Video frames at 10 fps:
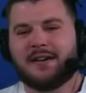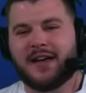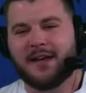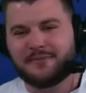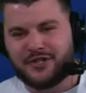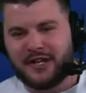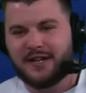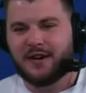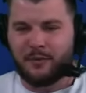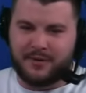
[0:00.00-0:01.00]

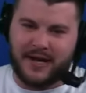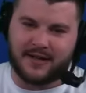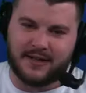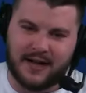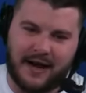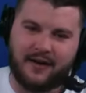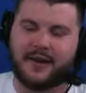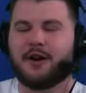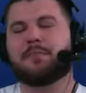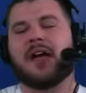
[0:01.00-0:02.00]
MG, hope you had a good
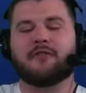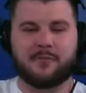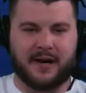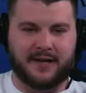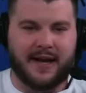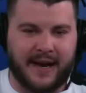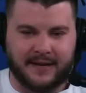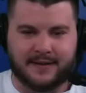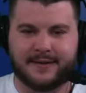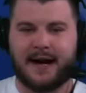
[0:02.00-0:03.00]
holiday. Hope everybody had a
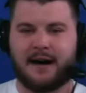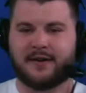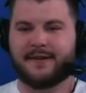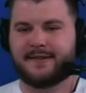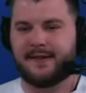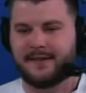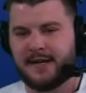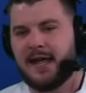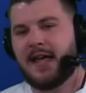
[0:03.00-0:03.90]
good holiday season.